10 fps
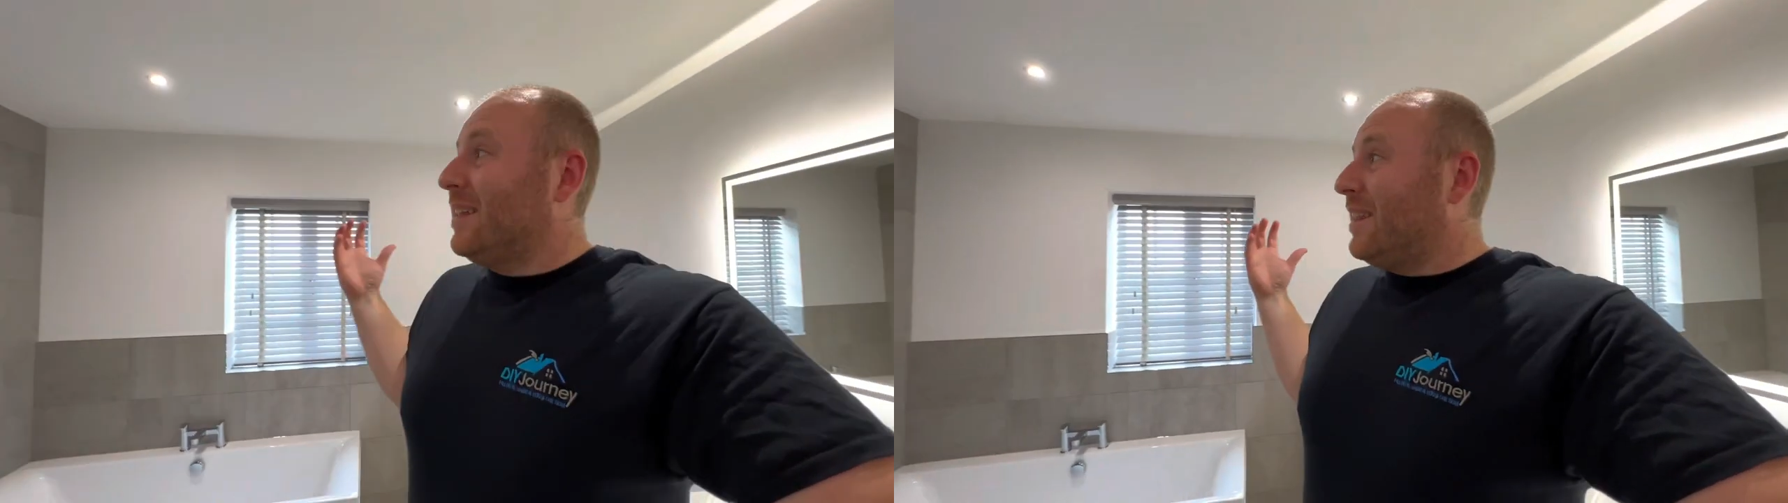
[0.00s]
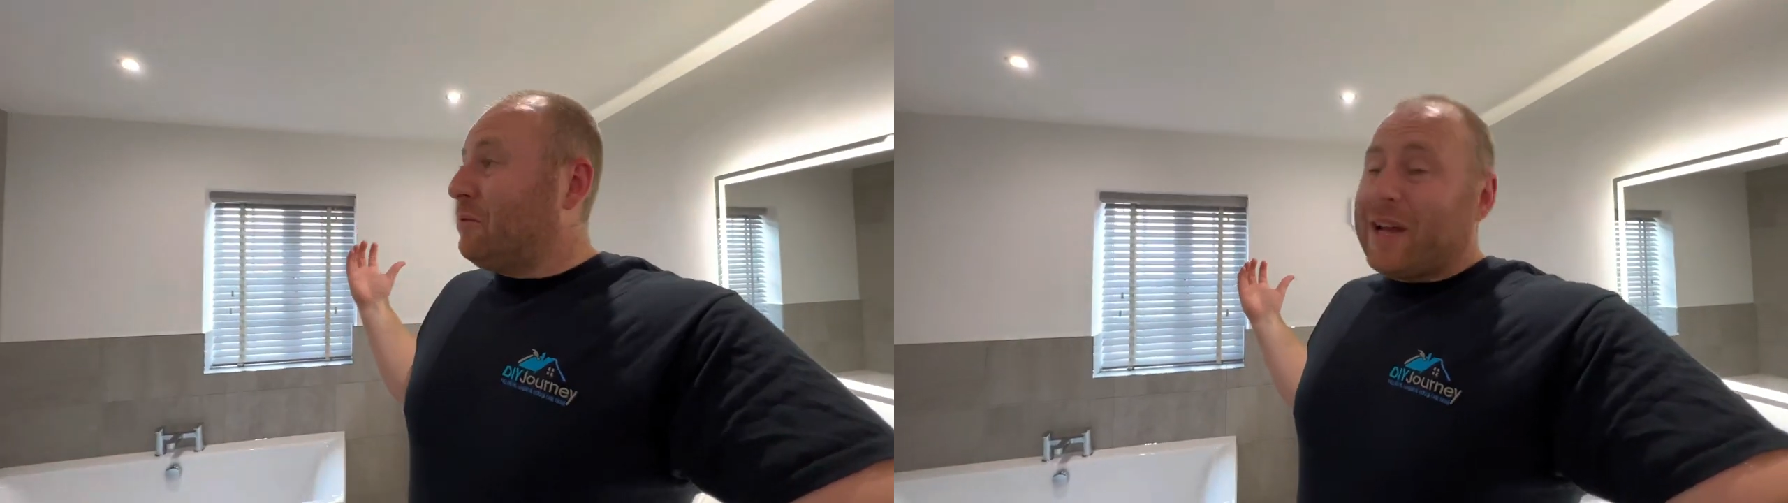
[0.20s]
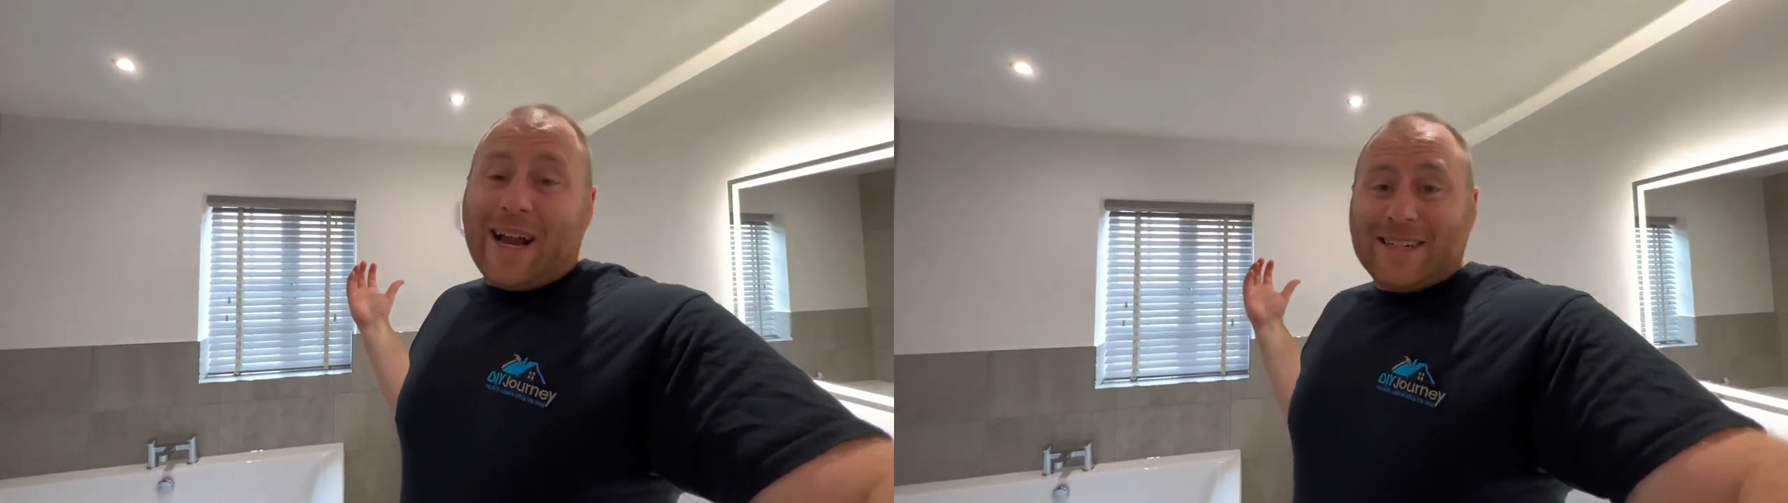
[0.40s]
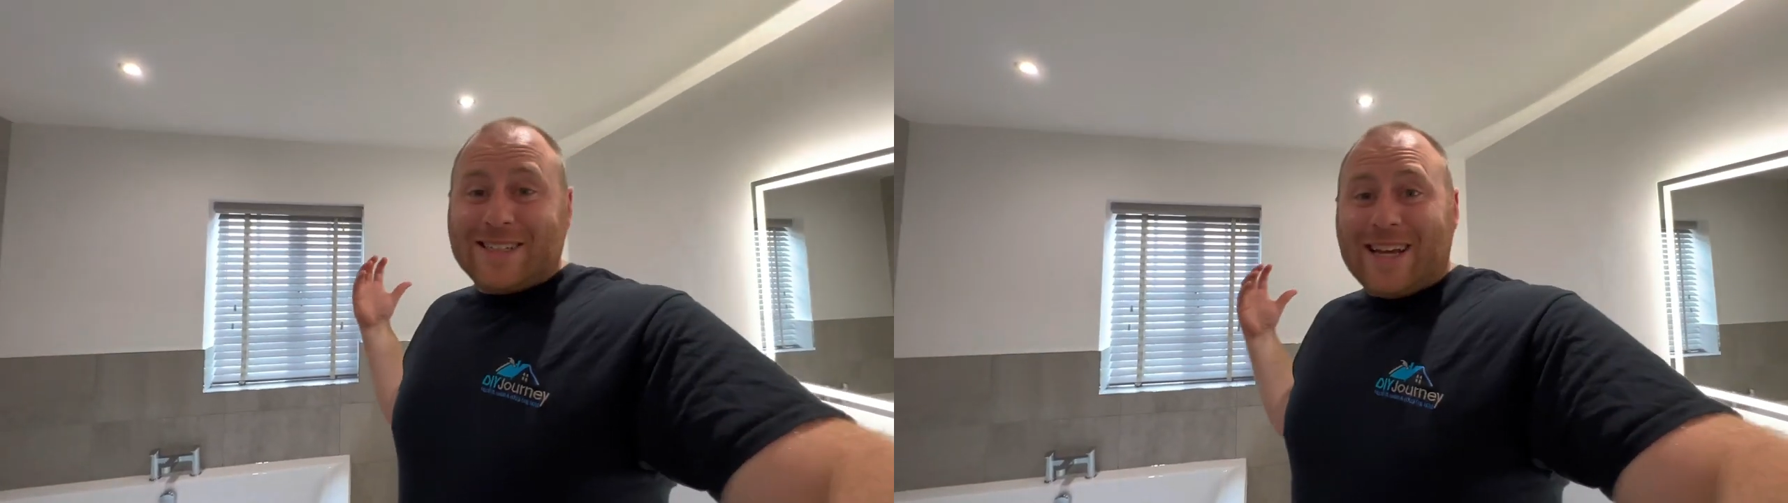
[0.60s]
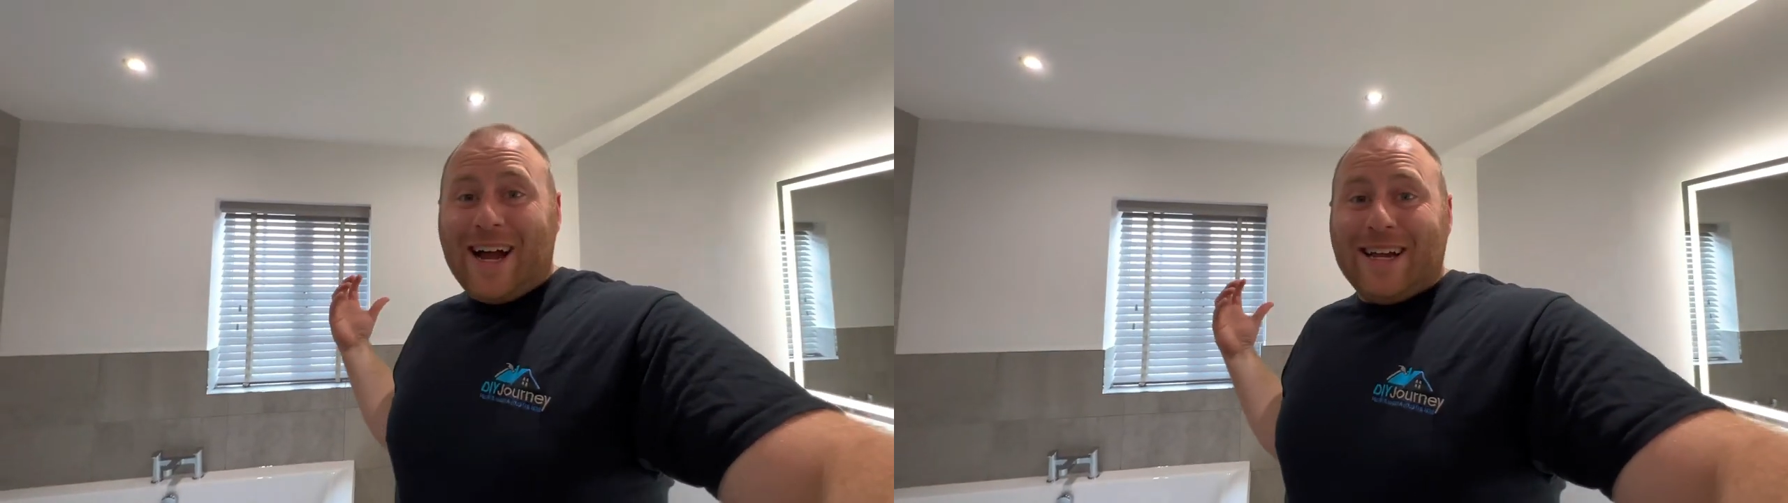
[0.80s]
that was kind of
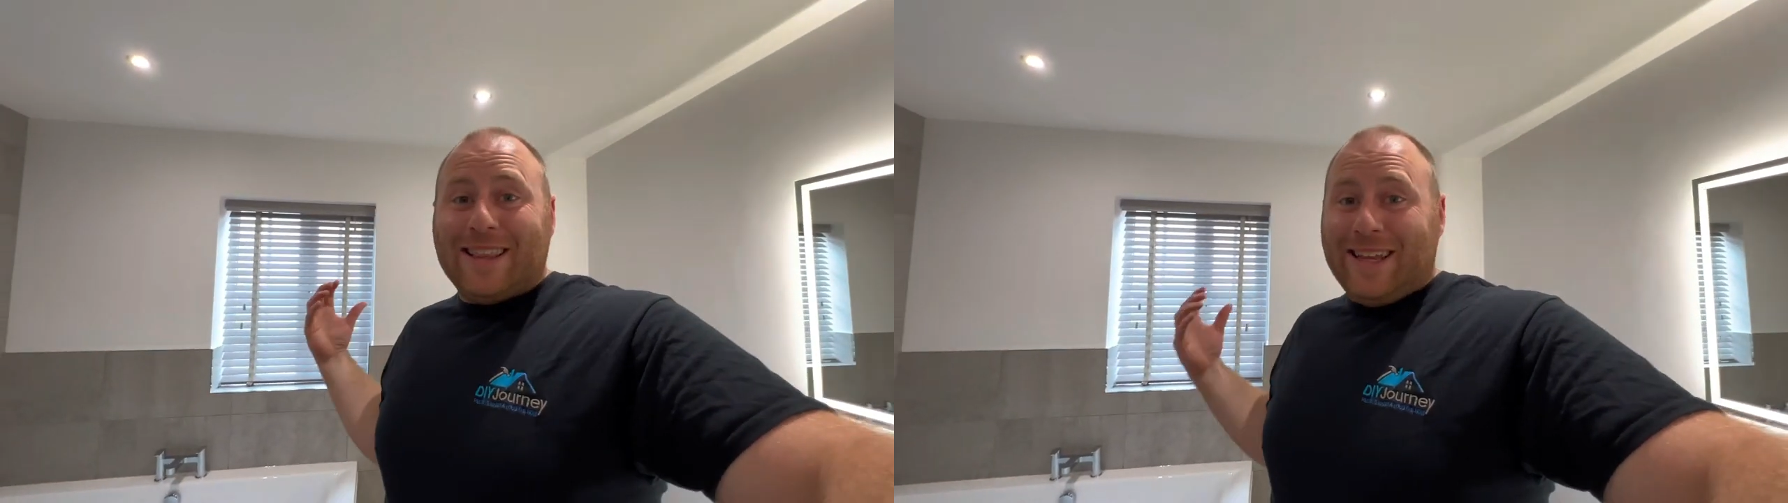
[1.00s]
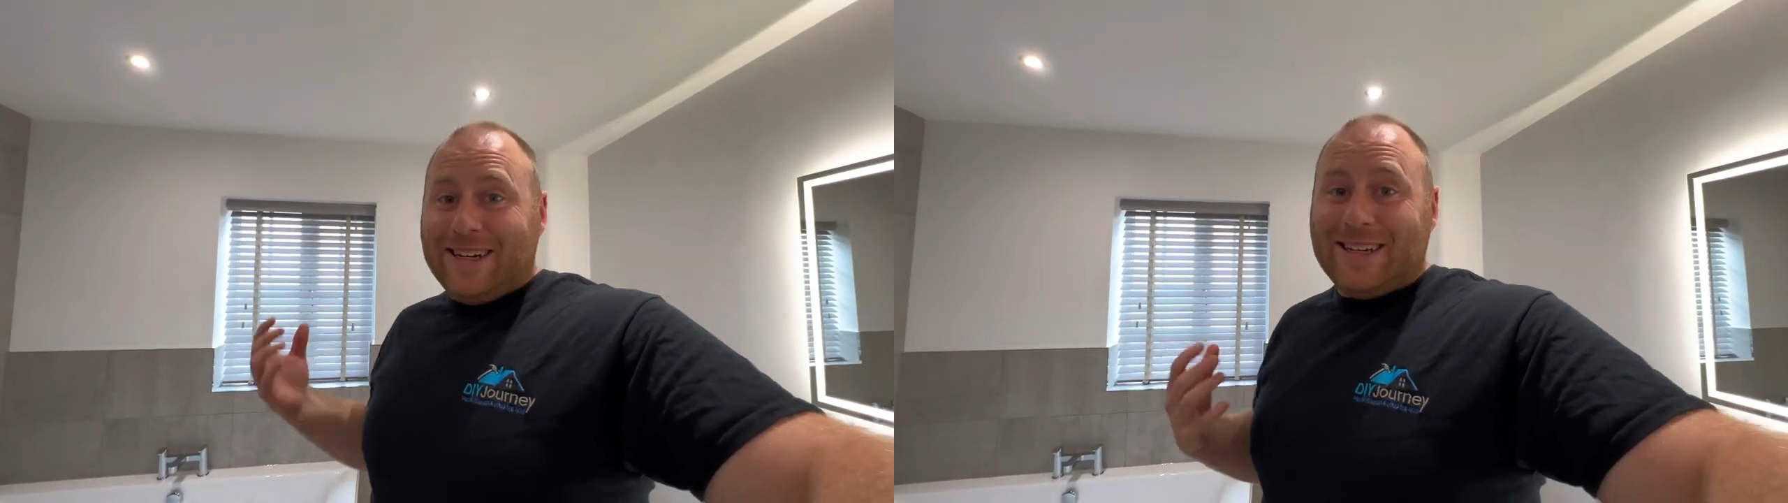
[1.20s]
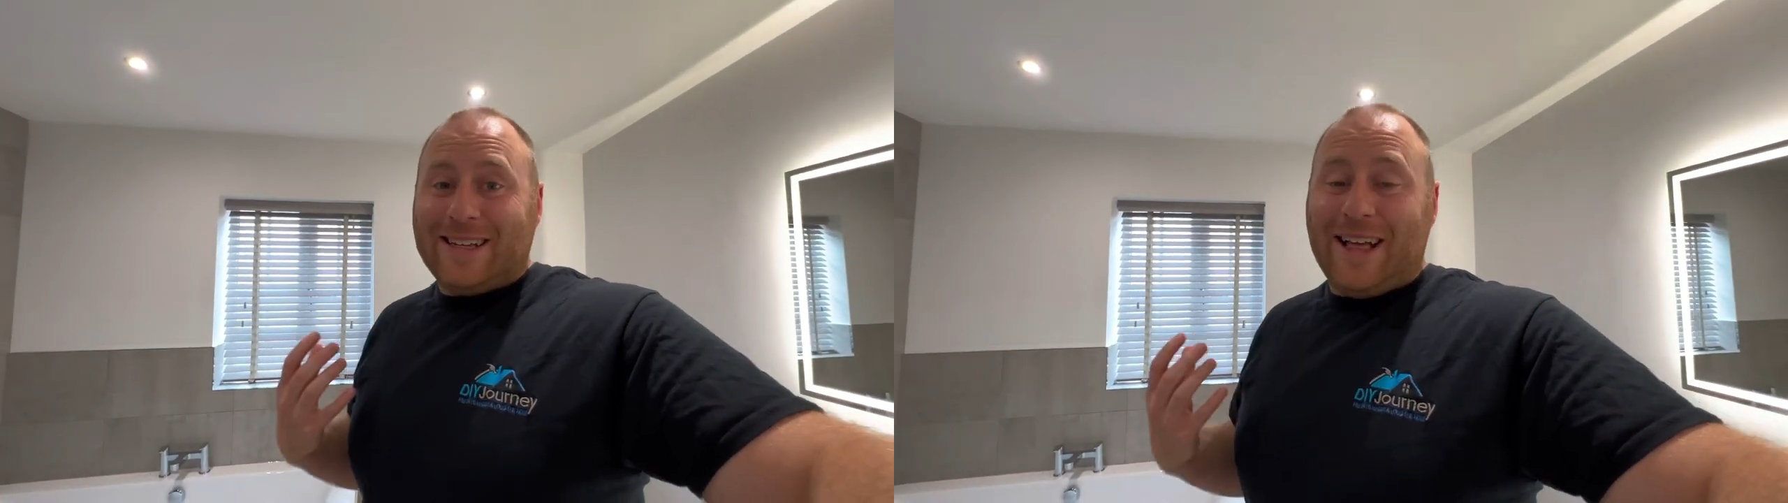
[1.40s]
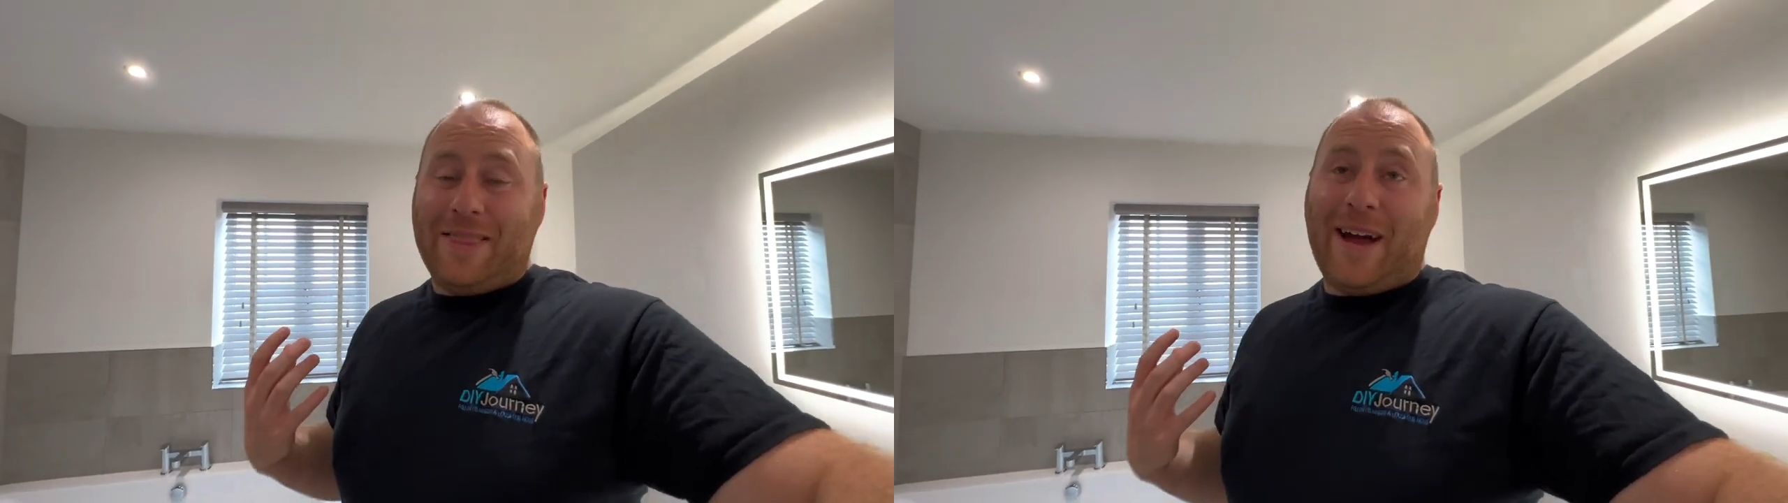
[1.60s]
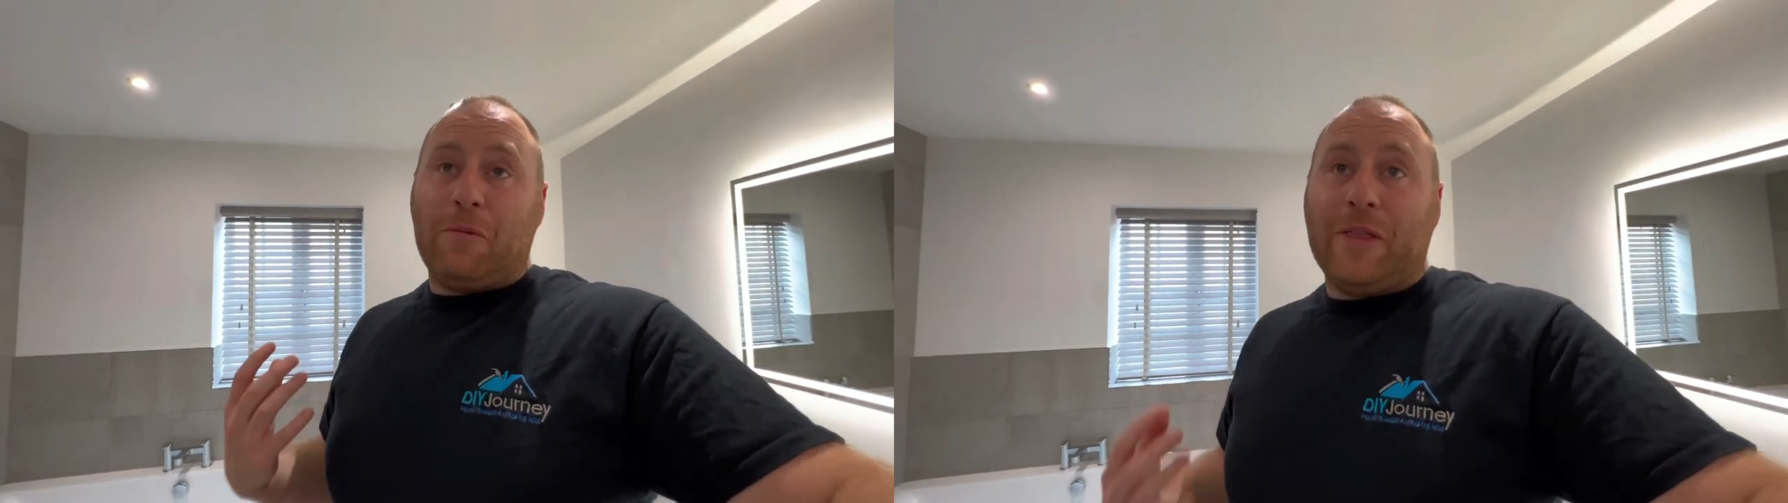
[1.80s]
tiling
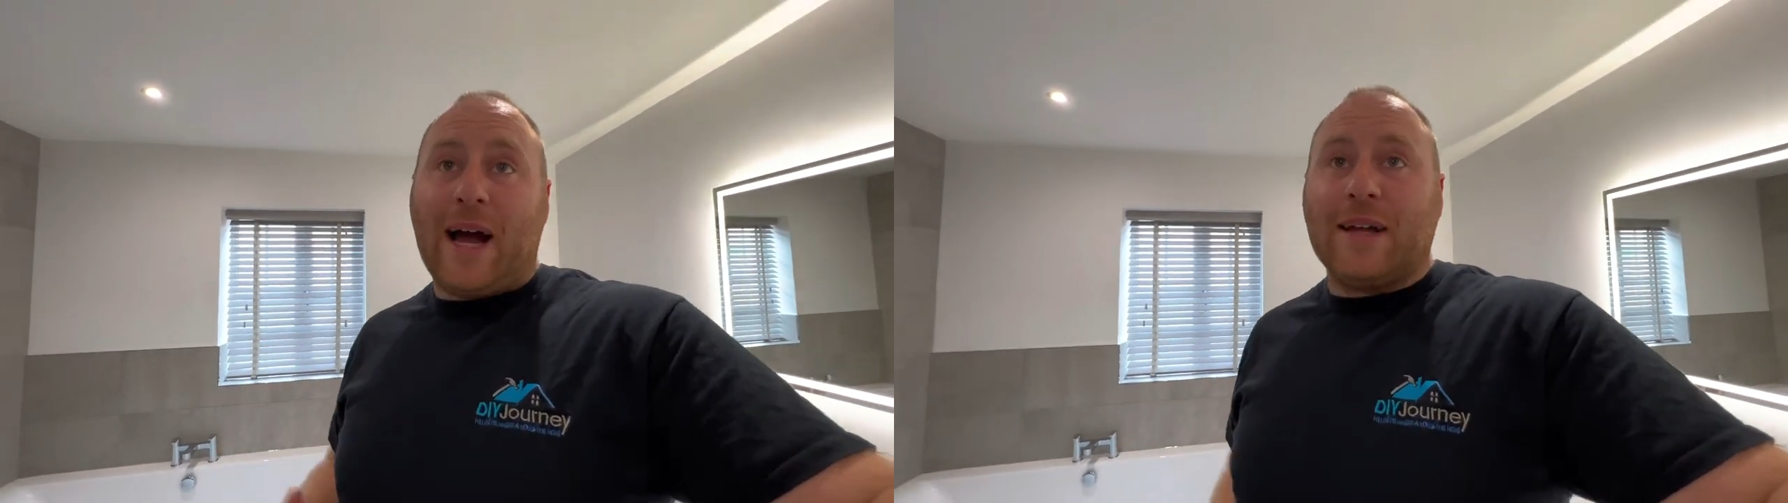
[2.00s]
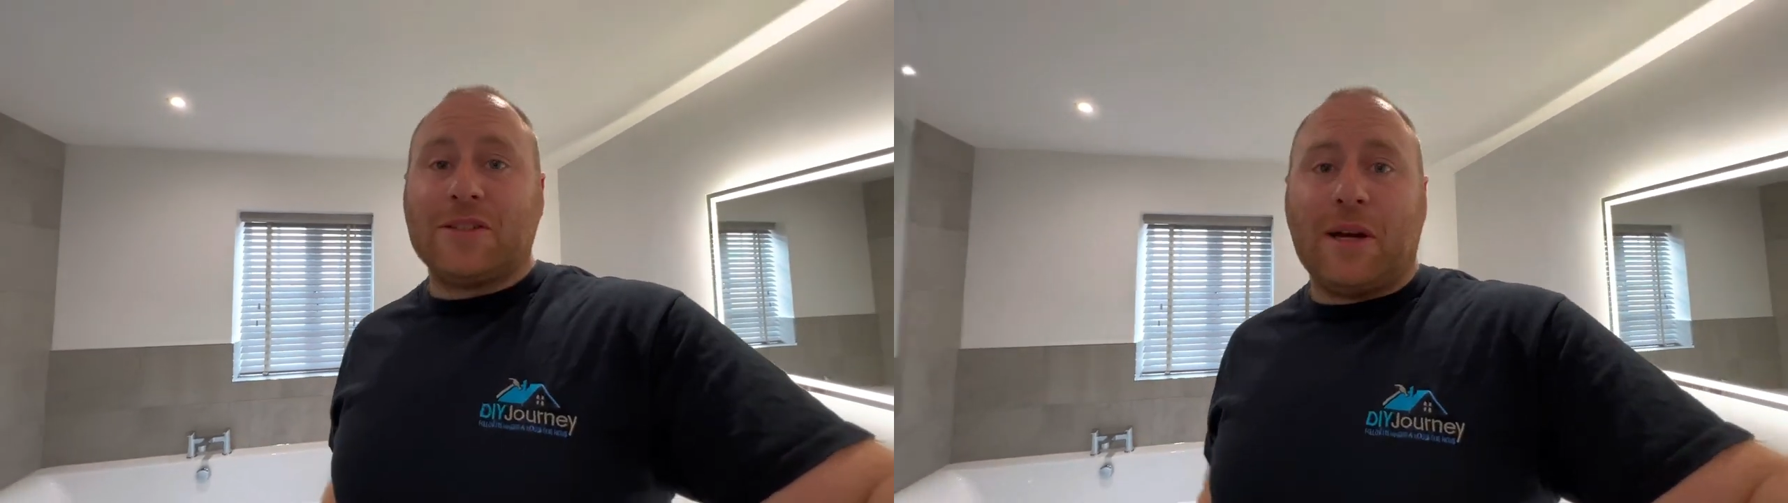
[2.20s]
and that was that.